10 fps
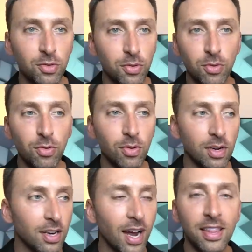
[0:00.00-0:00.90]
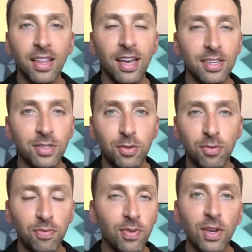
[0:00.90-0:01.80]
true guidelines
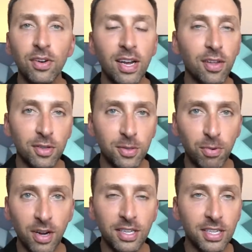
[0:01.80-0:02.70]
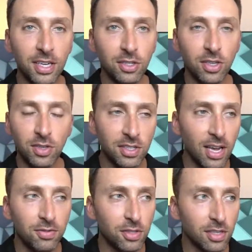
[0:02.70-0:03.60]
to figuring out this process. You just
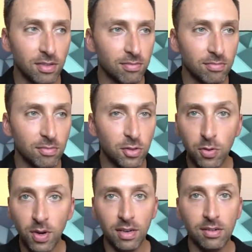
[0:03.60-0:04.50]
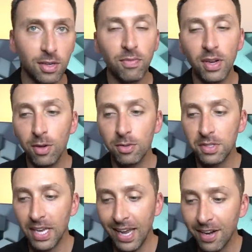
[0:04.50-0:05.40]
have to do it. Some videos
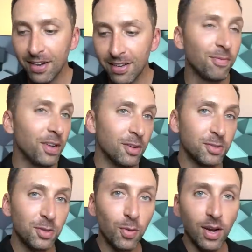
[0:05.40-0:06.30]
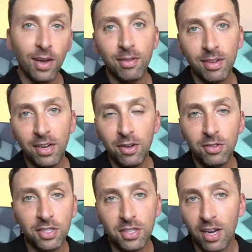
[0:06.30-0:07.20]
tank, some videos do well, and you
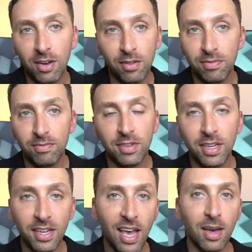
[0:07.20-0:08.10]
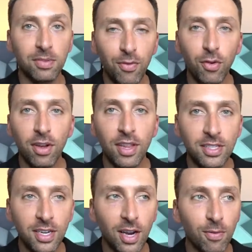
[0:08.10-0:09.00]
just kind of adapt. After all,
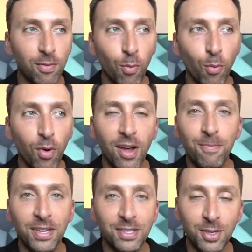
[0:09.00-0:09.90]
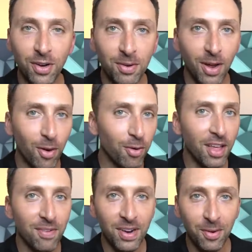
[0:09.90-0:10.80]
that's kind of what I've been doing my whole
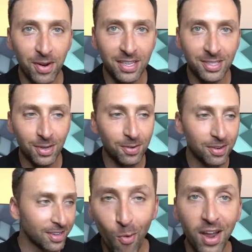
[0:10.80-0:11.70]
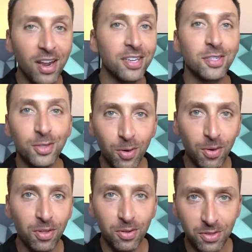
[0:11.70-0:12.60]
life anyways, so why not just do it
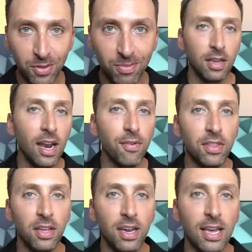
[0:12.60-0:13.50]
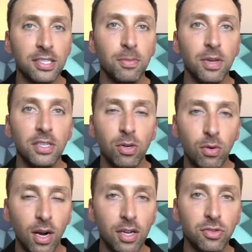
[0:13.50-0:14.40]
with YouTube? Not everything has to be so
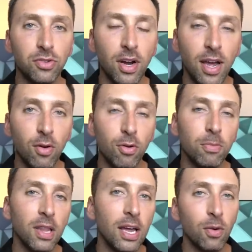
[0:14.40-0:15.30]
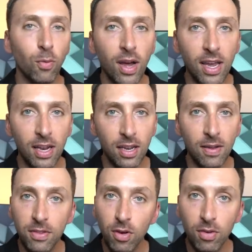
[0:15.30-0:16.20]
cut and dry or black and white,
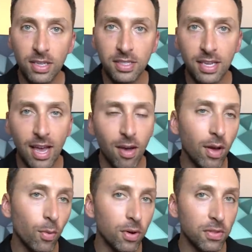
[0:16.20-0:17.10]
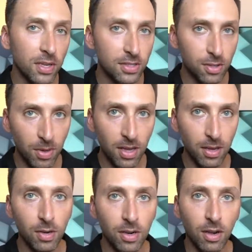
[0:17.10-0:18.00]
even though that's how I want things to
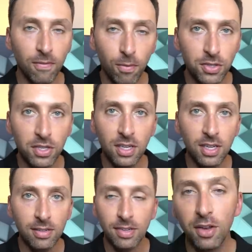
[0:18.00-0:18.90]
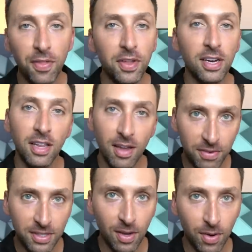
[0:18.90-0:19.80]
be. But unfortunately, nothing in life
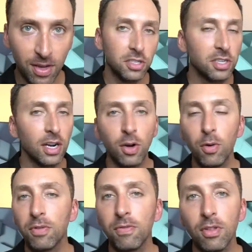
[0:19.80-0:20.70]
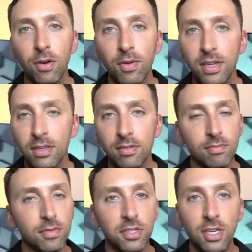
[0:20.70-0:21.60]
is that way. You just gotta go with the flow
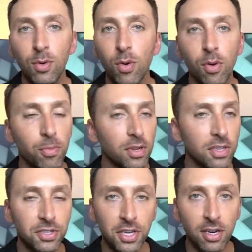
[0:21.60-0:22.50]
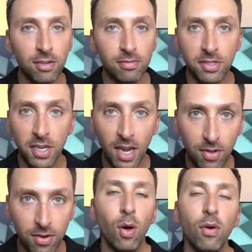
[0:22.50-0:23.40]
and see where we bring this channel
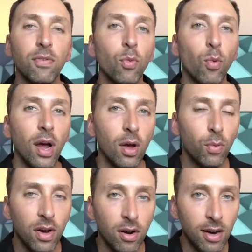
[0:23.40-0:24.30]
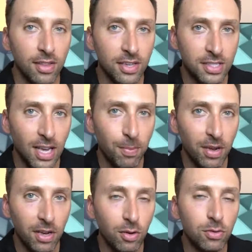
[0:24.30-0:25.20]
together. However, while we are on this
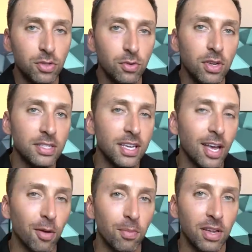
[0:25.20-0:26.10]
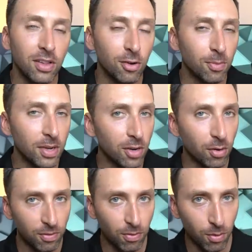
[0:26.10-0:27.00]
topic, you do need to help me a little bit
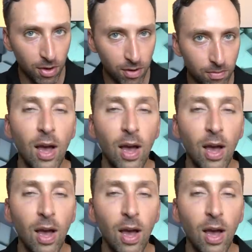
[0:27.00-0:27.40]
going forward.